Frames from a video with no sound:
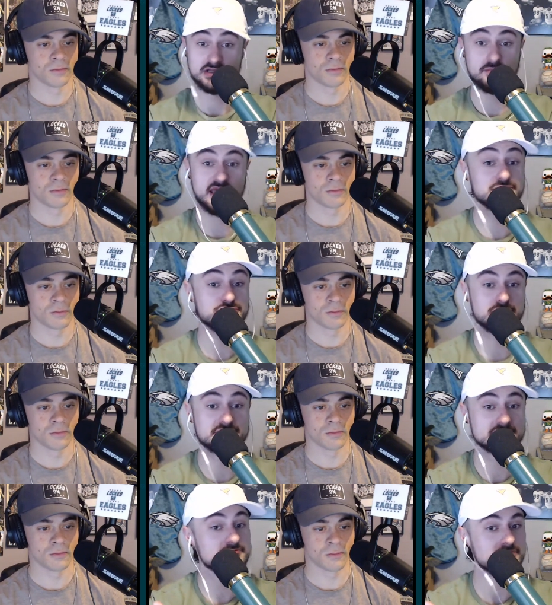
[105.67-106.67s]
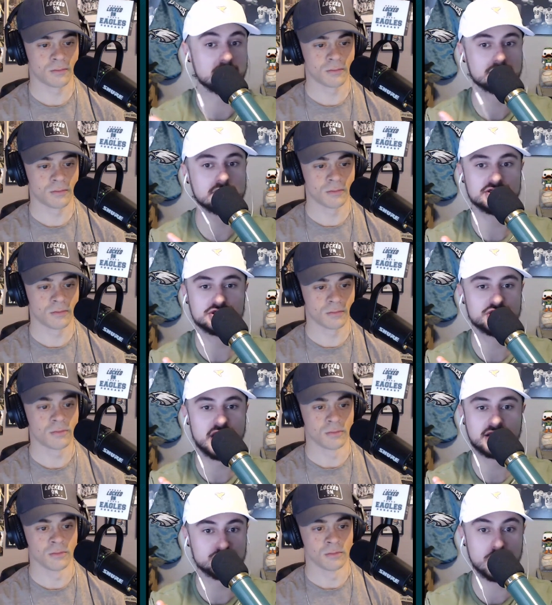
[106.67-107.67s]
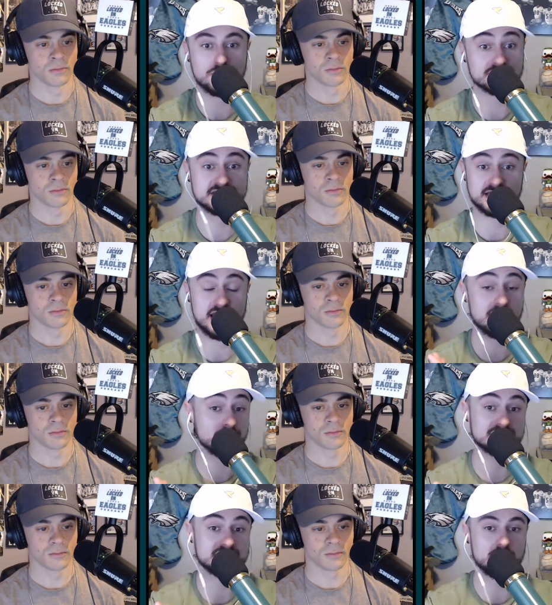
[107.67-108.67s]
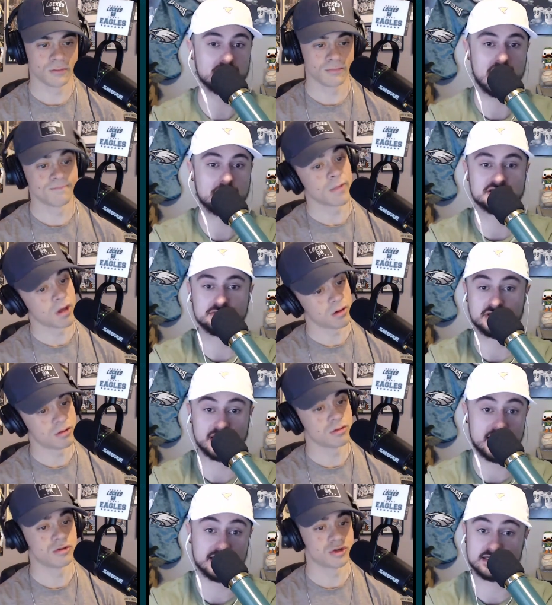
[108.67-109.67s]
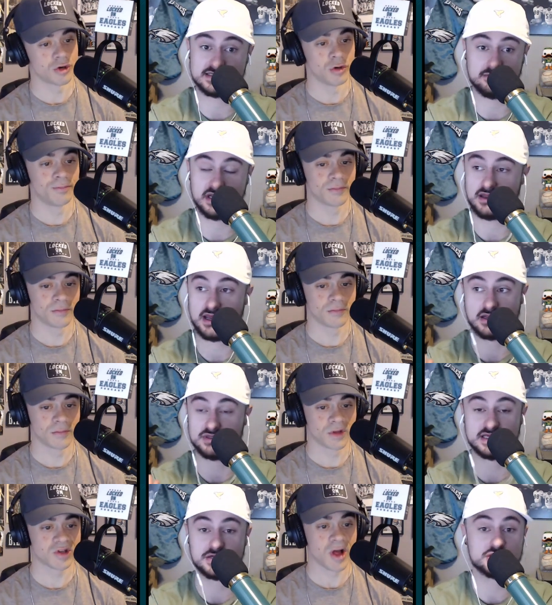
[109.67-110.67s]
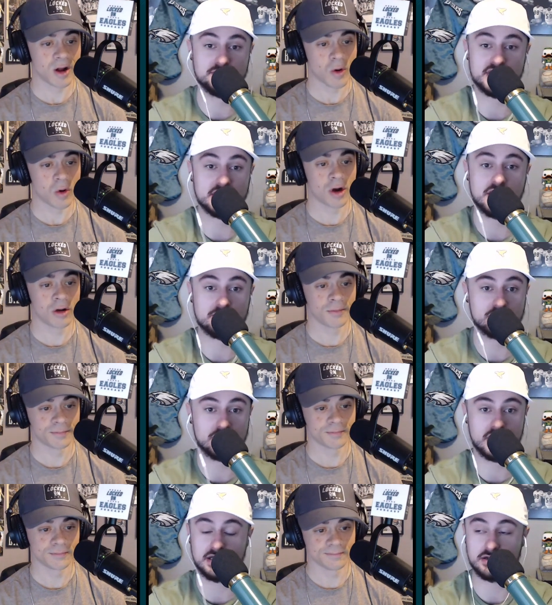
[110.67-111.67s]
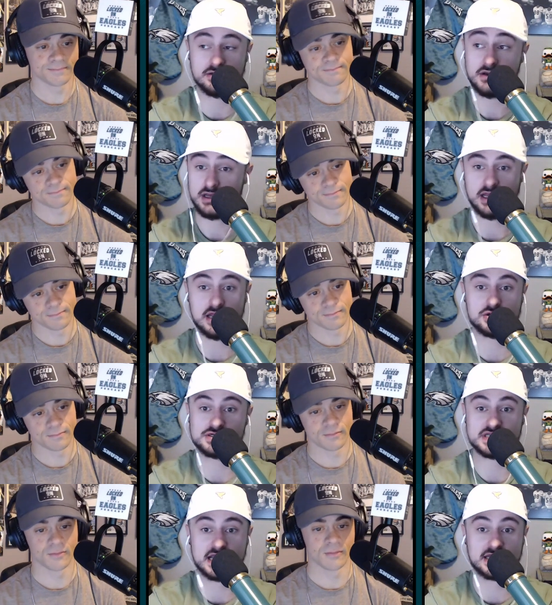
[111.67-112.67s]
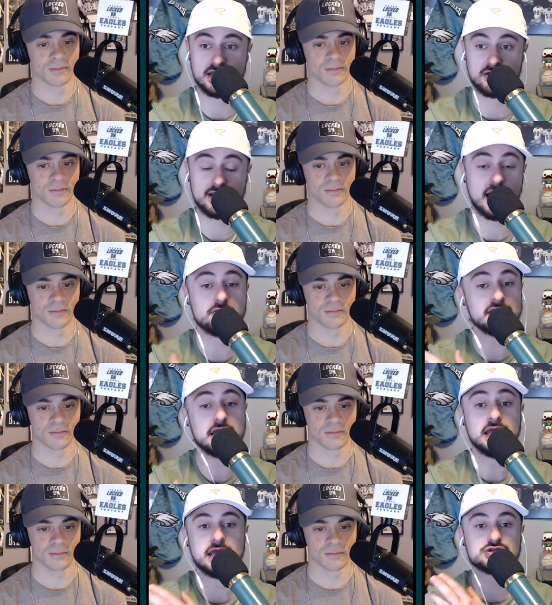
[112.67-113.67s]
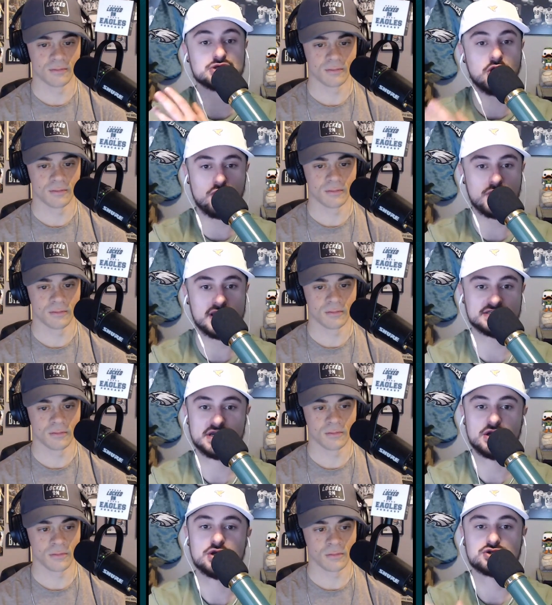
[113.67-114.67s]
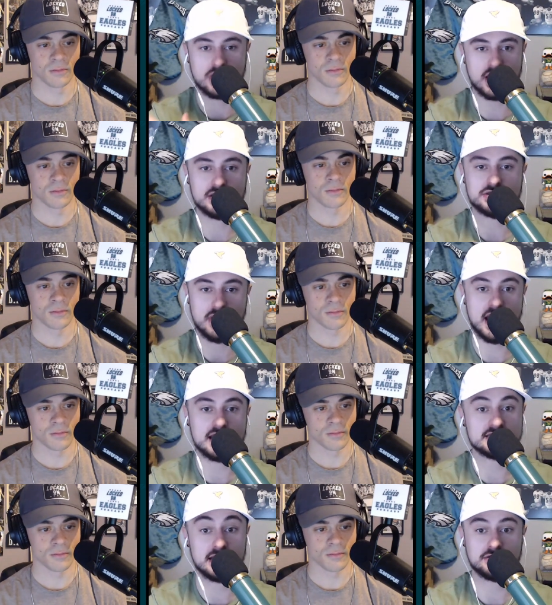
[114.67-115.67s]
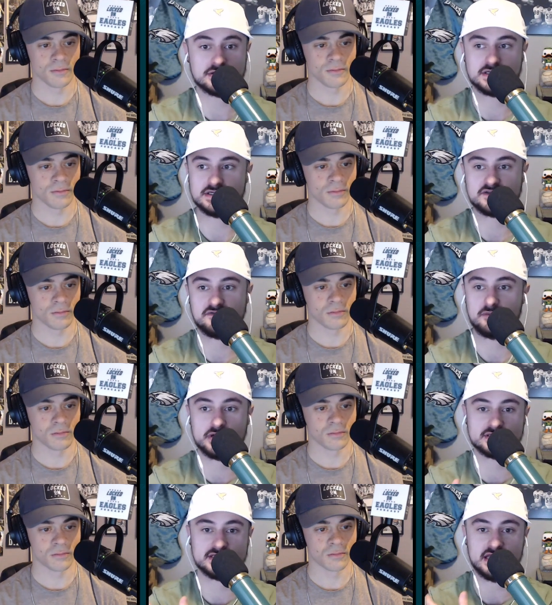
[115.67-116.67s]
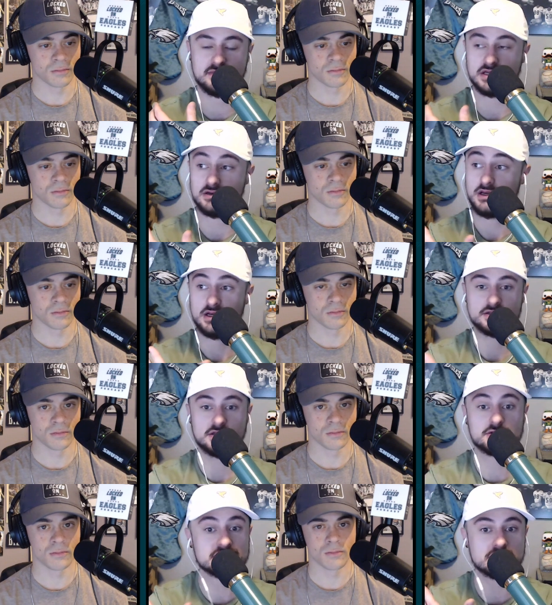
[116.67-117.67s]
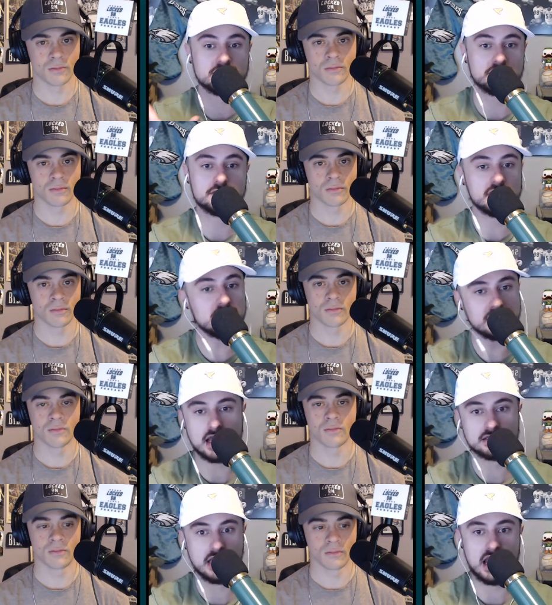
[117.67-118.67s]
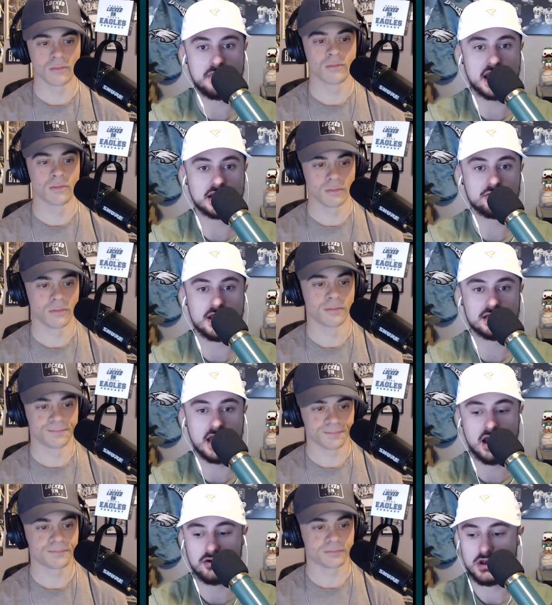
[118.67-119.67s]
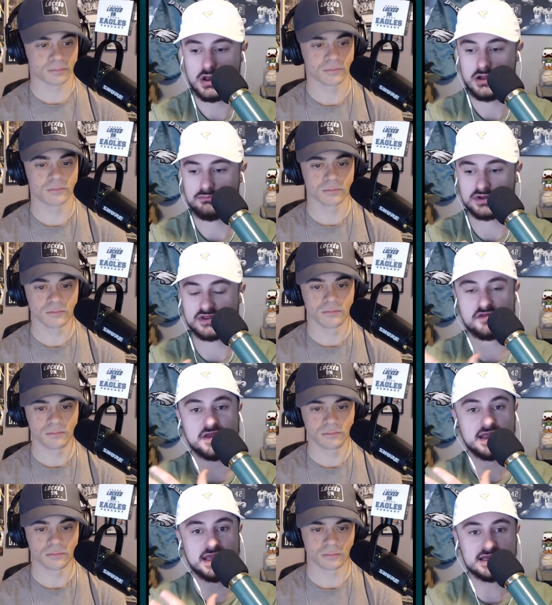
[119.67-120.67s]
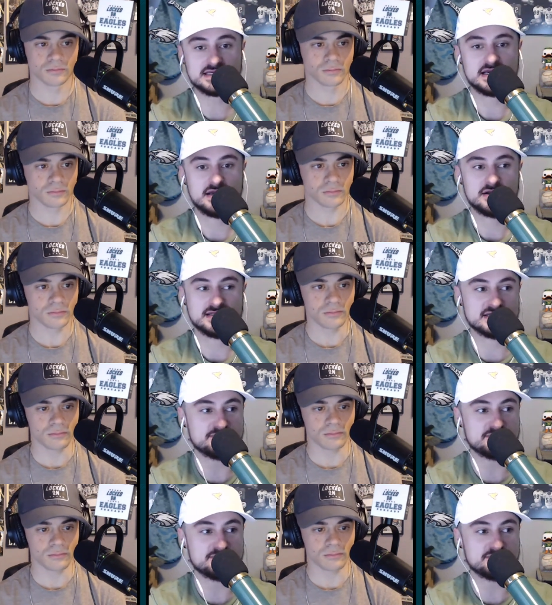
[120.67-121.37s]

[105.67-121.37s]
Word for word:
Speaker 1: the Patriots they released Jack Jones today. We'll see what happens with that. That's True. somebody that could potentially Slot be corner. an upgrade in in your secondary. Howie is always trying to add talent to this football team, and there's a clear need at linebacker right now. But the thing is, this